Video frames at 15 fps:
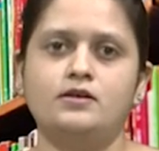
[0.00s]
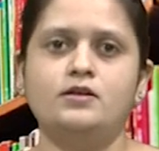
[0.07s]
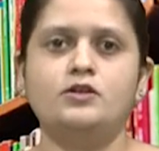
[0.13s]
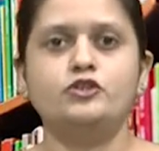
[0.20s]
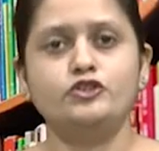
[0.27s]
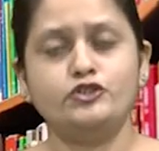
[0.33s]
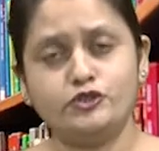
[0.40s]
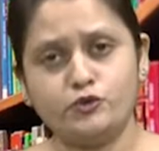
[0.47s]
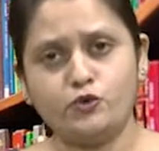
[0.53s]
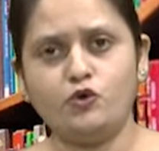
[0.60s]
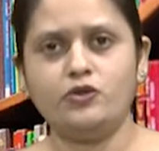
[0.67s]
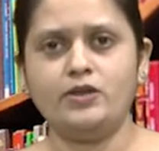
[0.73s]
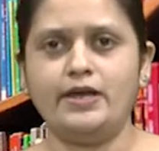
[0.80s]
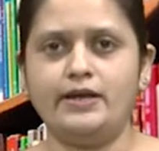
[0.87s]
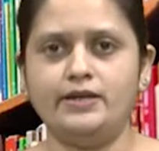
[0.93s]
so
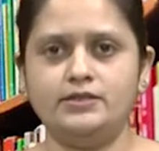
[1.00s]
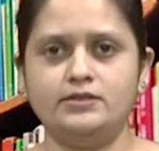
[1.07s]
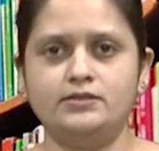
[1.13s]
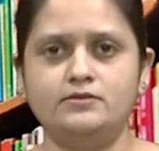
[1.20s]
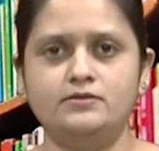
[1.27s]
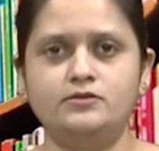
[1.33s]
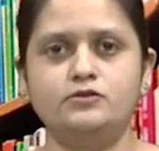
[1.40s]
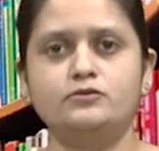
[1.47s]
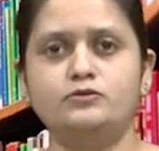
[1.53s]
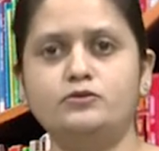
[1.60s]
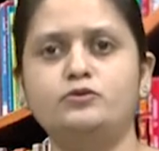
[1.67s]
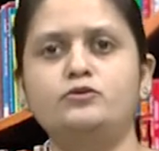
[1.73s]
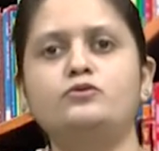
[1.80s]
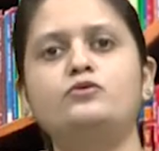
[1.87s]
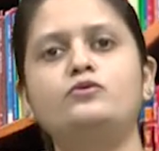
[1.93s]
that
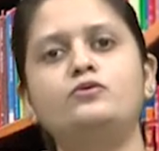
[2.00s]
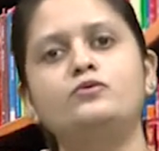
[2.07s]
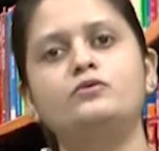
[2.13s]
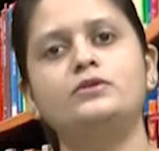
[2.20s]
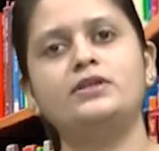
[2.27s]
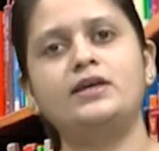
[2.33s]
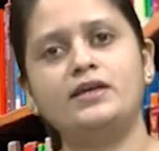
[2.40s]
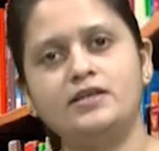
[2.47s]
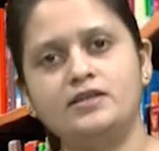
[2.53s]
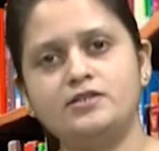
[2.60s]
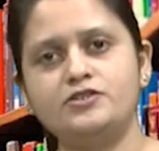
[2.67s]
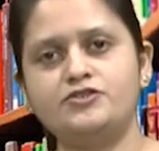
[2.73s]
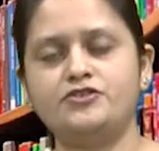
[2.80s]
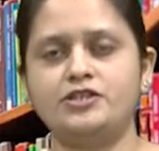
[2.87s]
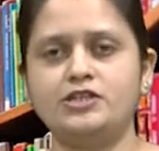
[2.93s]
through the
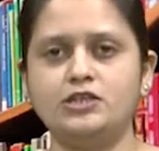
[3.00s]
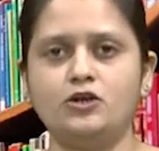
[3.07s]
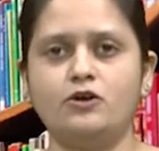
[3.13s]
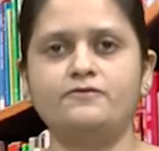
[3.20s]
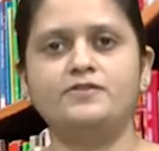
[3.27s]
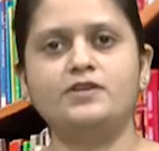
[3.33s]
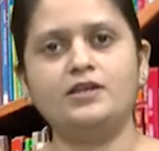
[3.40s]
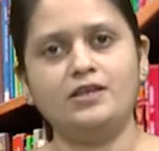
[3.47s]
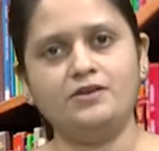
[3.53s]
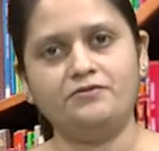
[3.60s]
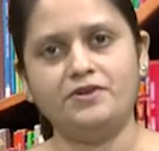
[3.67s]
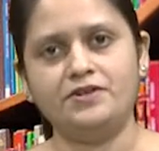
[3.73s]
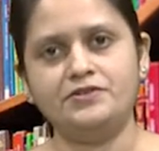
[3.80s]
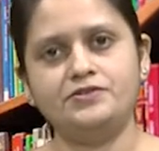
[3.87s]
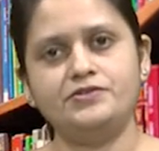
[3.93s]
history of the
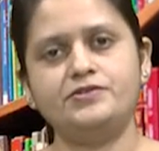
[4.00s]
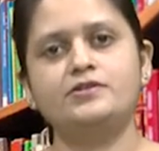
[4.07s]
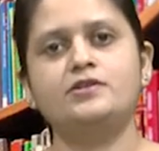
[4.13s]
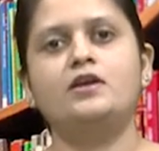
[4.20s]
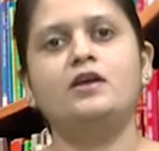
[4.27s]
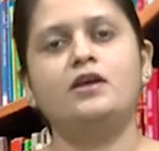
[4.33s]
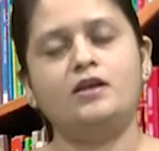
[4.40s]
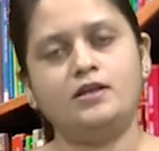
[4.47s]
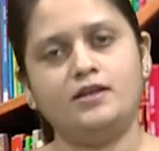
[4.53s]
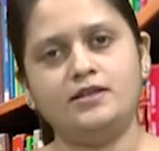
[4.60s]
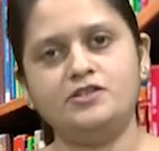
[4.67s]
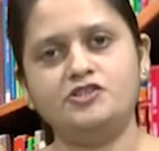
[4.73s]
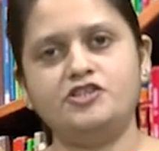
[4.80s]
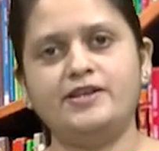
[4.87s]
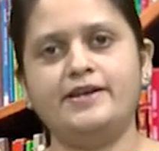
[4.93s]
events,
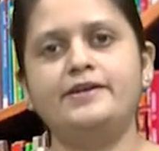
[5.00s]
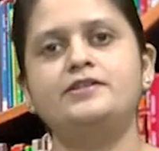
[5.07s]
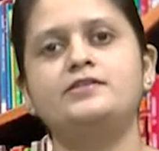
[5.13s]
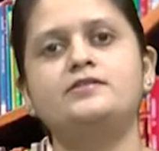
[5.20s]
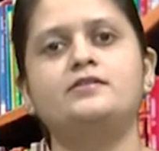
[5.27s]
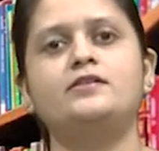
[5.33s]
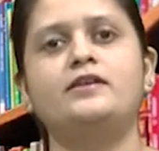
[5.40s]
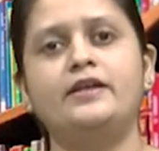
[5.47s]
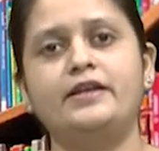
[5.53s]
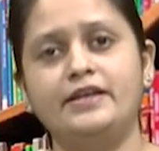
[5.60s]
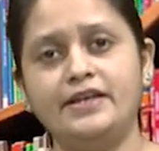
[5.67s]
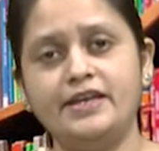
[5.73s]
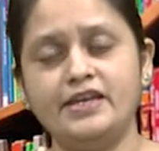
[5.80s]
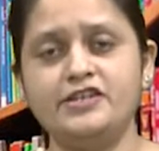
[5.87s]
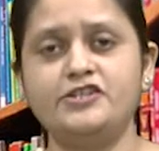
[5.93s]
legends,
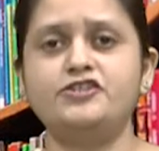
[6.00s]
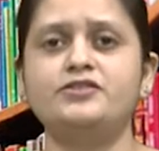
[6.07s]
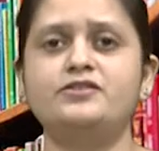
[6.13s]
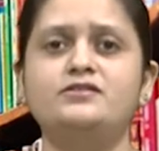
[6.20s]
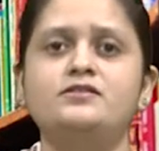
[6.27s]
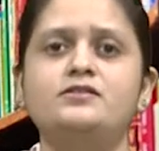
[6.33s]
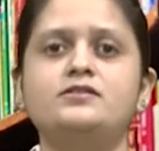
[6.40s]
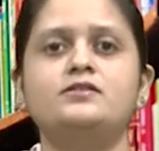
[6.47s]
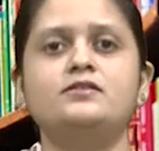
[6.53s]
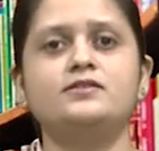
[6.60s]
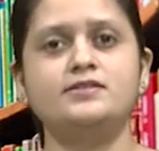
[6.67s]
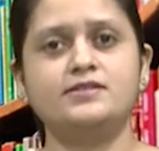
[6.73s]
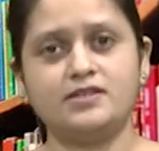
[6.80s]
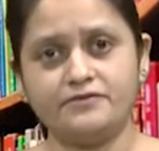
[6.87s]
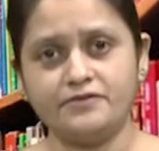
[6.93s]
nations,
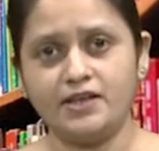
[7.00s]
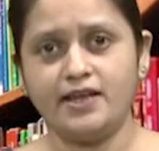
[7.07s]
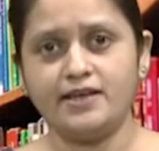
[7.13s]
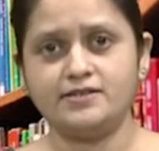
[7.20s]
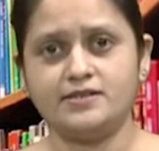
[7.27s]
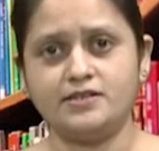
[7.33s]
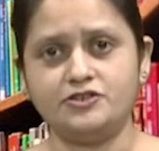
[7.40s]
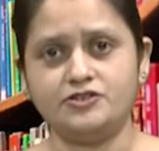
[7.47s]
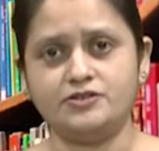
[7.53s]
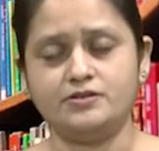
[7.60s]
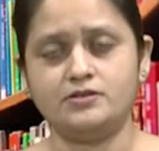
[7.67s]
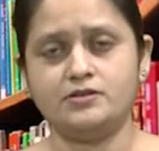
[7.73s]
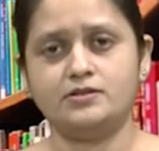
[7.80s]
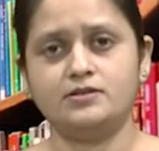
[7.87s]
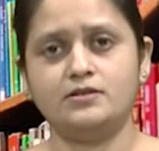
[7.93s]

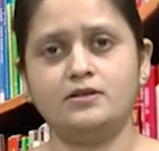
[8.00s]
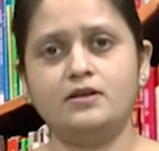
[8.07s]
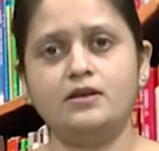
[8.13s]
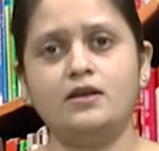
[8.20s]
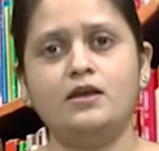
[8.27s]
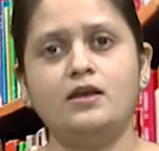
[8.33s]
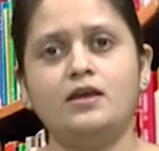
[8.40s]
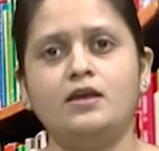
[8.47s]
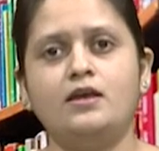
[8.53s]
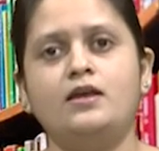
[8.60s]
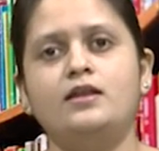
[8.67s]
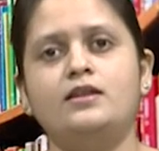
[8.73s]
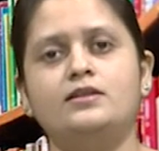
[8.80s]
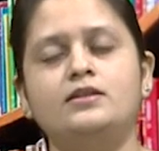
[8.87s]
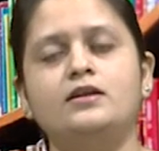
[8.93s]
civilizations,
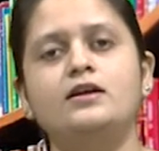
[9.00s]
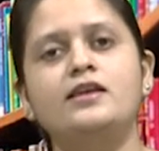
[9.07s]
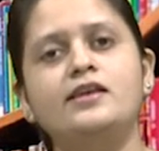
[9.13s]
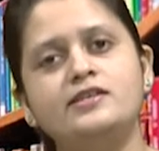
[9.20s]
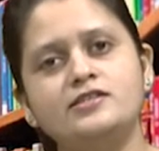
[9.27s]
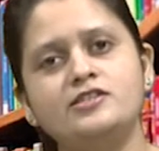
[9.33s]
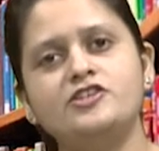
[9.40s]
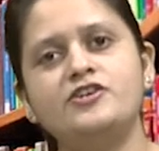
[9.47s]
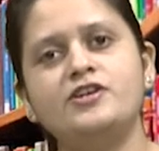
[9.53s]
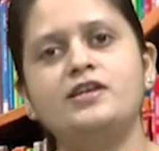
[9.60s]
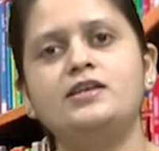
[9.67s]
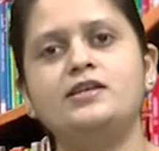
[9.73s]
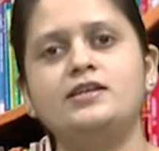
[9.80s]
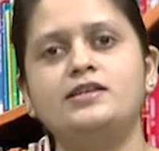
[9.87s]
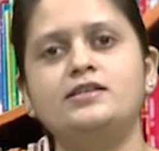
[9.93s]
the
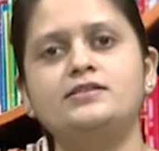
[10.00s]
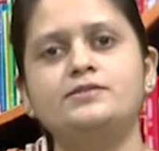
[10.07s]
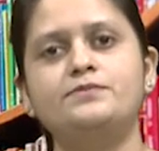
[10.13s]
history is